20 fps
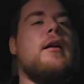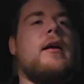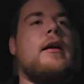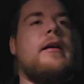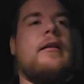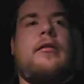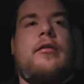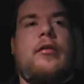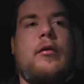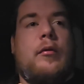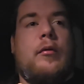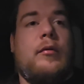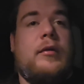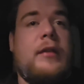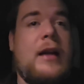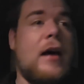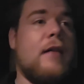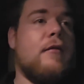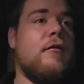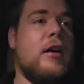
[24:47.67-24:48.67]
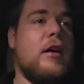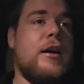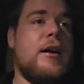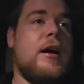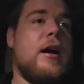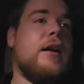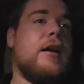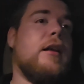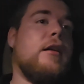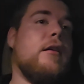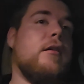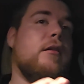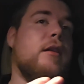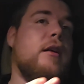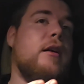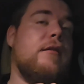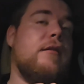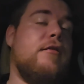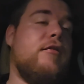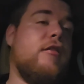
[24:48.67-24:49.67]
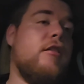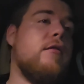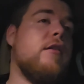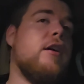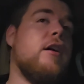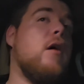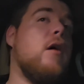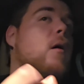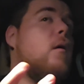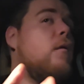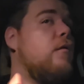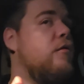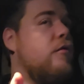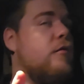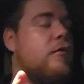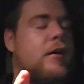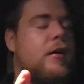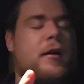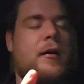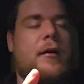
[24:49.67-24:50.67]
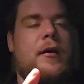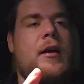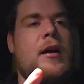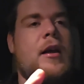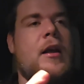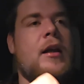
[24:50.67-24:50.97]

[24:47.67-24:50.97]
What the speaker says: And so that way I can, in theory, hopefully